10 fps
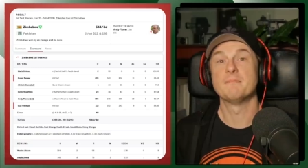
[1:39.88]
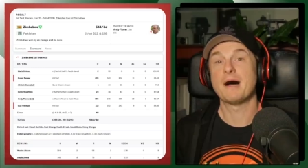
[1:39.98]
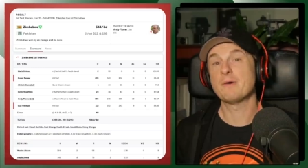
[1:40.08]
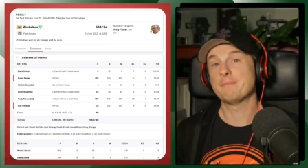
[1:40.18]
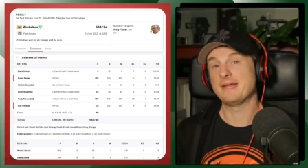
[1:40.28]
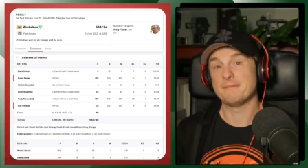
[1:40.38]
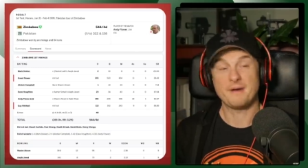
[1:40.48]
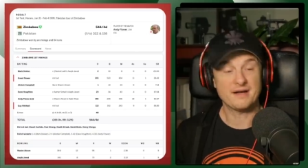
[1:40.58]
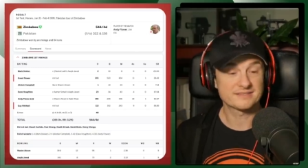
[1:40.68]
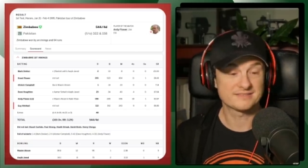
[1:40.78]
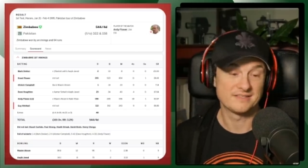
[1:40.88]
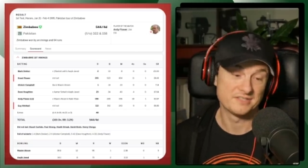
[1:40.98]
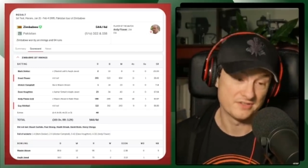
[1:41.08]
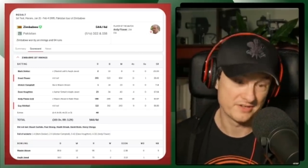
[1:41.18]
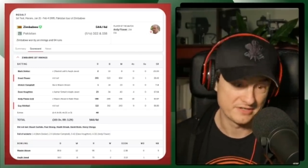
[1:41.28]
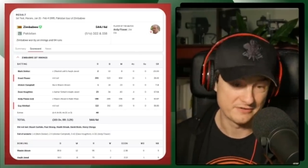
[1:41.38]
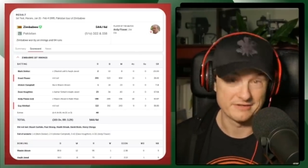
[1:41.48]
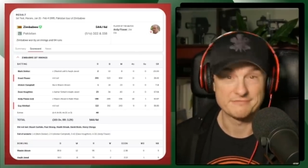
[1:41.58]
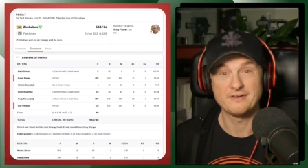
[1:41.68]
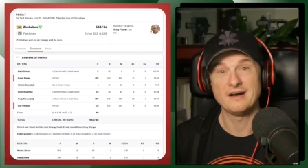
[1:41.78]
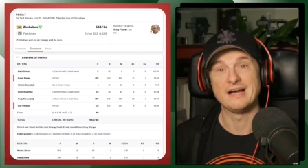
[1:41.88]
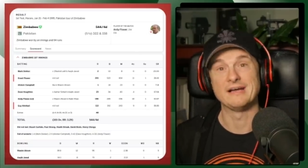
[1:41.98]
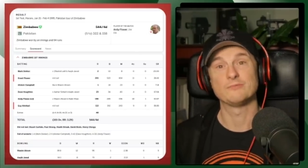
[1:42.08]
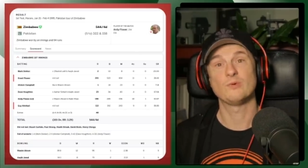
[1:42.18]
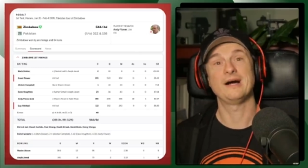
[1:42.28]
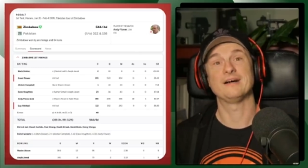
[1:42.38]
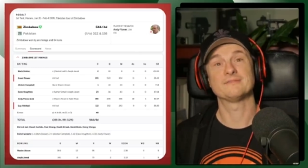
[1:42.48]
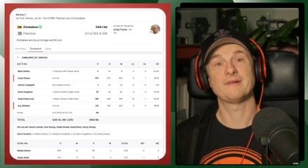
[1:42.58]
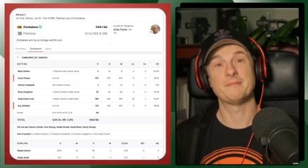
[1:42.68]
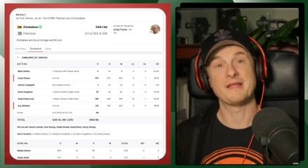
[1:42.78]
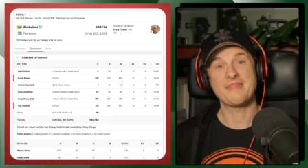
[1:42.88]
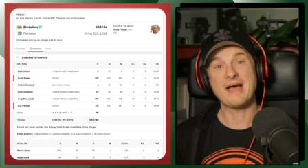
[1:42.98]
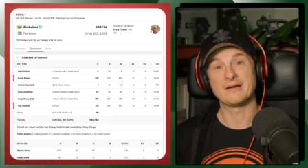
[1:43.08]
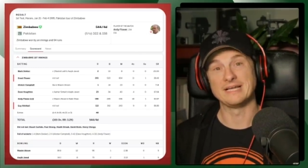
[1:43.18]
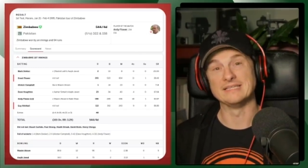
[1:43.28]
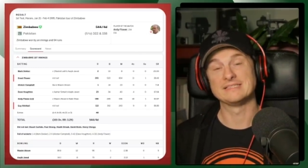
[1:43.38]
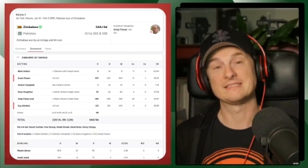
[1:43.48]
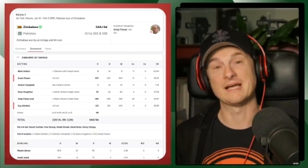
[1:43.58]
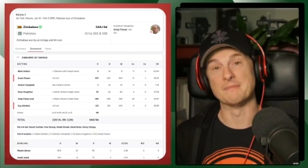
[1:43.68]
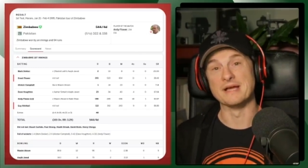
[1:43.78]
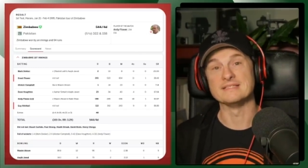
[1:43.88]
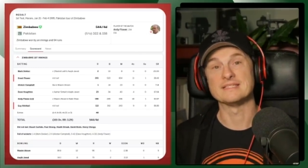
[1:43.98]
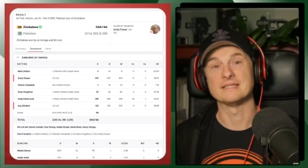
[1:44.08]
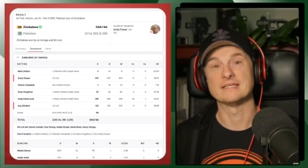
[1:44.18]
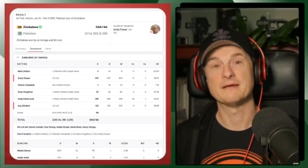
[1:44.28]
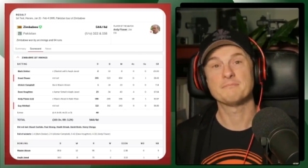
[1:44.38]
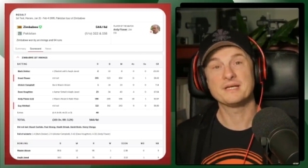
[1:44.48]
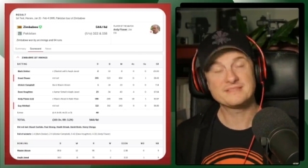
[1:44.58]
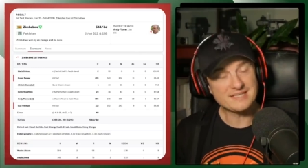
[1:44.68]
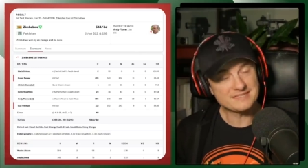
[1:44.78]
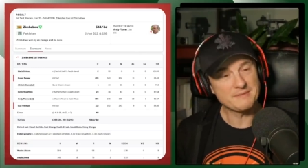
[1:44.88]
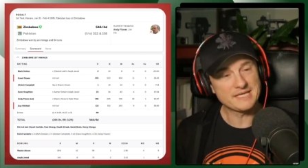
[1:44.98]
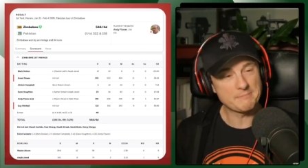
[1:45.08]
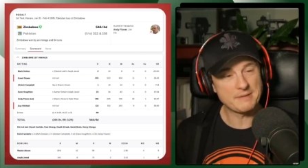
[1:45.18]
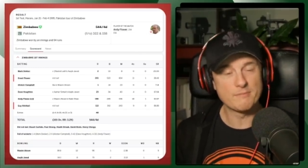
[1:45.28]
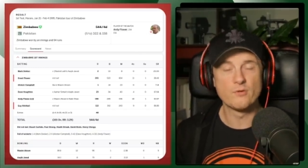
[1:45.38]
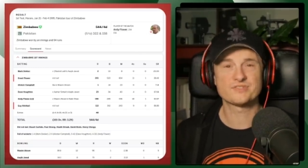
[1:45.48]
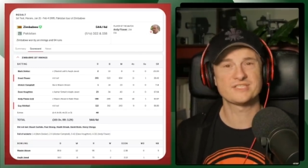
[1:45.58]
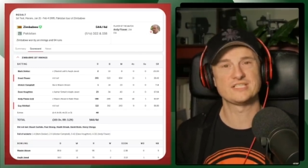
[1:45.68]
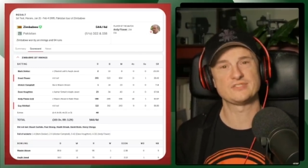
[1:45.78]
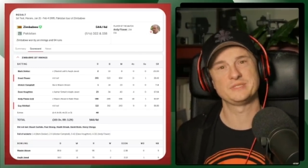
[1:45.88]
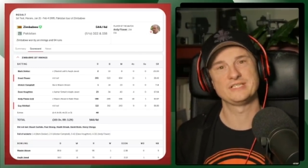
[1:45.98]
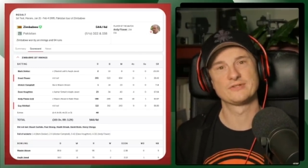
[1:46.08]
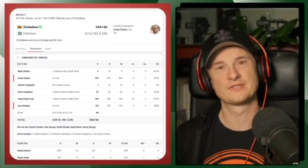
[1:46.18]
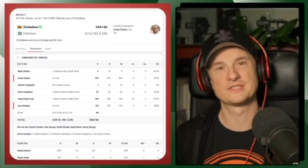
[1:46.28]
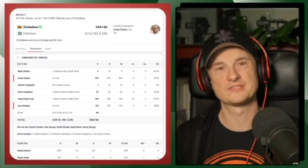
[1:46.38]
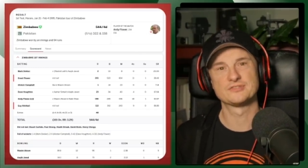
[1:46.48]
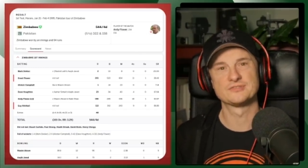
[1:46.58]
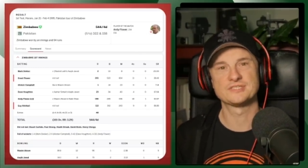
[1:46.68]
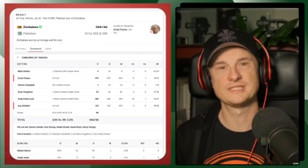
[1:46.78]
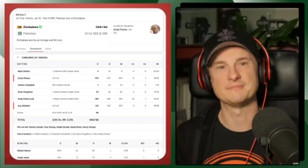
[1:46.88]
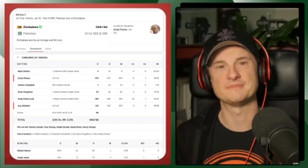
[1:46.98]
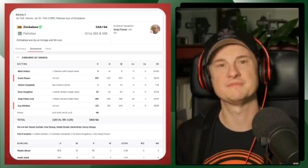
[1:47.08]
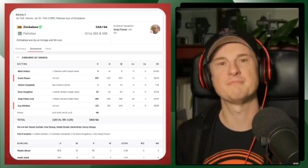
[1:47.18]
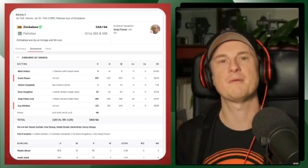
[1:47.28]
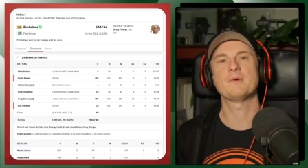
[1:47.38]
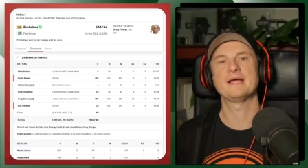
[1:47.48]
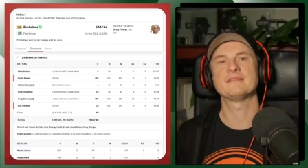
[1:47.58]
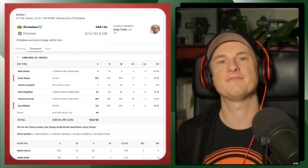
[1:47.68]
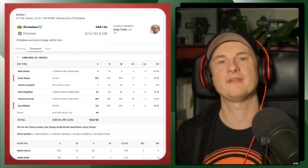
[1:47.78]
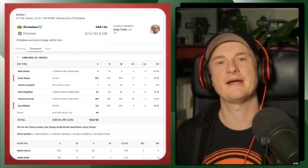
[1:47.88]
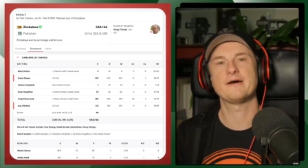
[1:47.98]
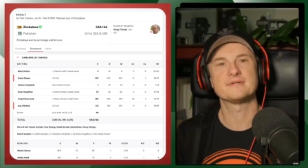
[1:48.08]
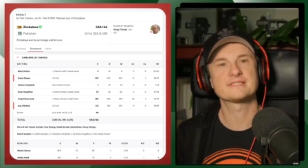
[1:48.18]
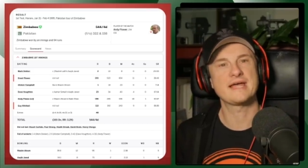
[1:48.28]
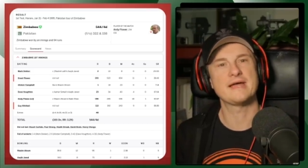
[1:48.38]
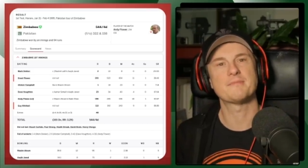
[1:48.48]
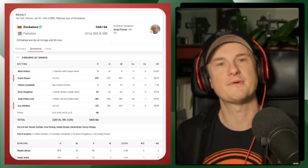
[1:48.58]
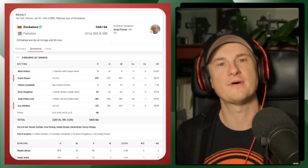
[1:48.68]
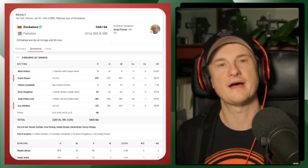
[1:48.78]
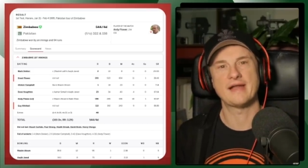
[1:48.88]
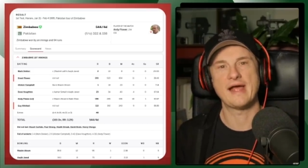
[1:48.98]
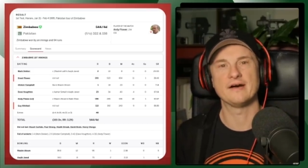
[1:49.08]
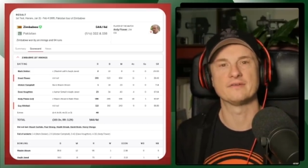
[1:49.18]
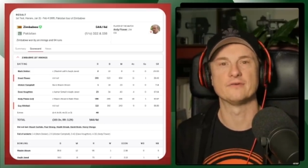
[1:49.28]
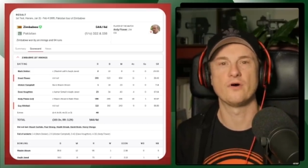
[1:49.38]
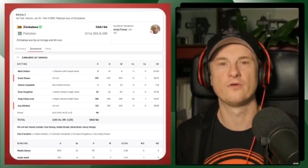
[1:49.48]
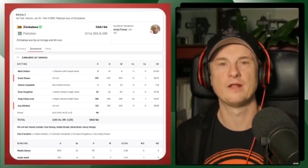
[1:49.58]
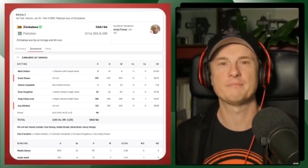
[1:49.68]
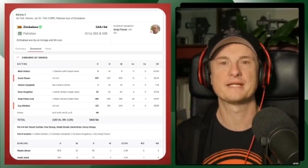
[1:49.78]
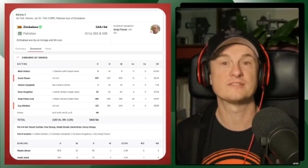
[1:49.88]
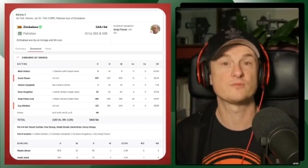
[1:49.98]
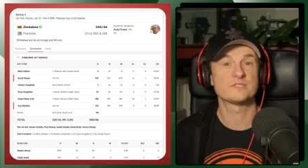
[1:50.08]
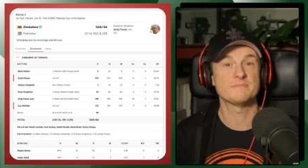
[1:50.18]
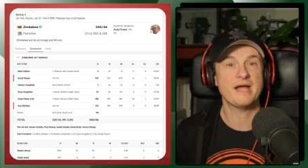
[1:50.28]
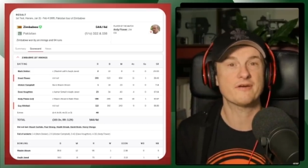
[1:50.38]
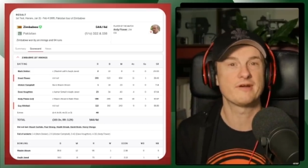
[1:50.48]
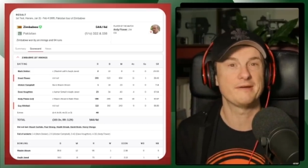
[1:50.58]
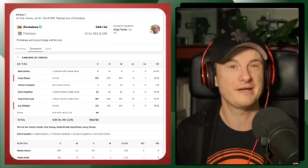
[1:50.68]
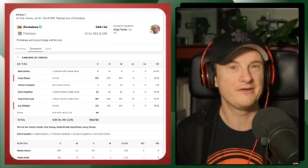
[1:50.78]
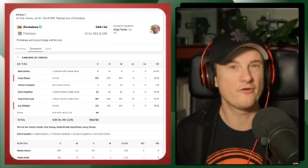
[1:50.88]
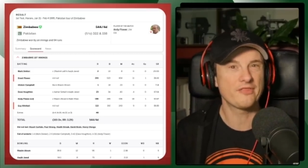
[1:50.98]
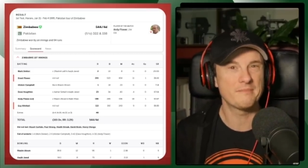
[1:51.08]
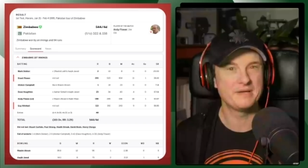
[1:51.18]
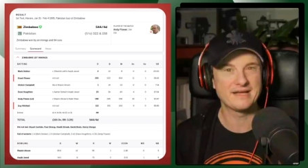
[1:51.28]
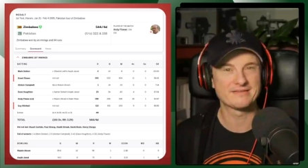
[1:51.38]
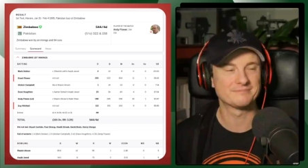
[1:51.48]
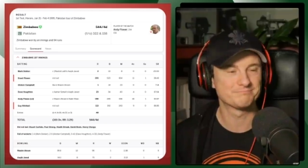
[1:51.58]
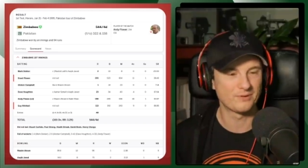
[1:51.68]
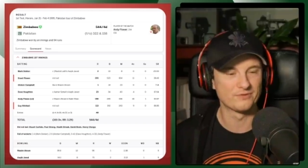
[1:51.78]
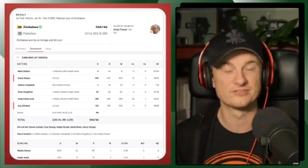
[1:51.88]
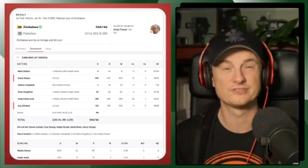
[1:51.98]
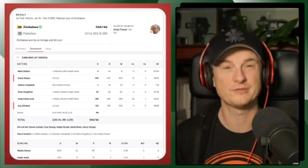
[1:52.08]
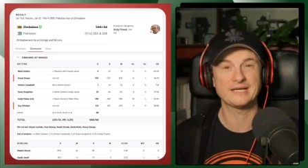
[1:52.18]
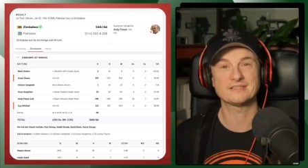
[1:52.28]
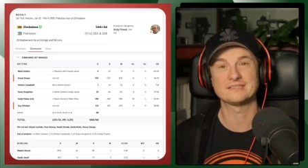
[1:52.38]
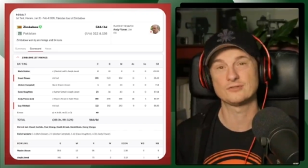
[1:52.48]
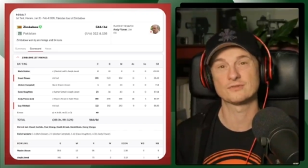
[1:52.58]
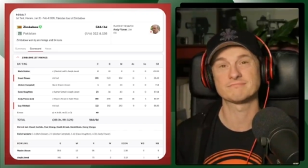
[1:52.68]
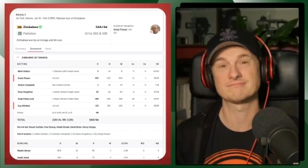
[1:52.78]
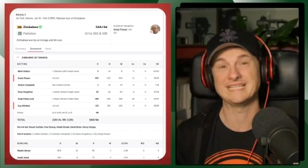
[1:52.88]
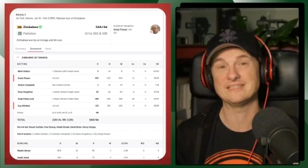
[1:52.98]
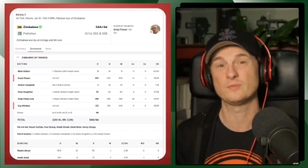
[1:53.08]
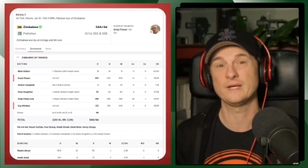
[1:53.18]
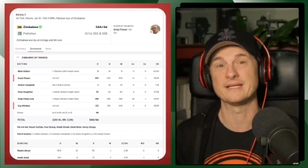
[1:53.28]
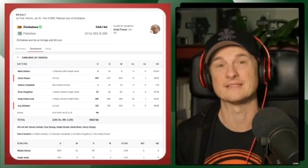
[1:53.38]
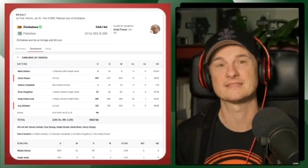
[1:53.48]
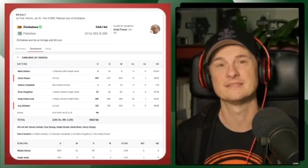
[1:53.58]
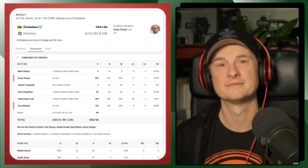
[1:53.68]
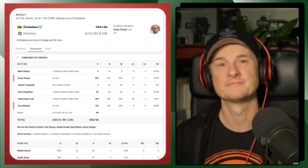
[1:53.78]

Zimbabwe beating Pakistan in nineteen ninety-five, wow, I mean that is amazing. But it does make a bit more sense when you look at the two teams. Zimbabwe had the Flowers, Campbell and Houghton all up against Wazim Akram and not that many other bowlers who actually took Test wickets.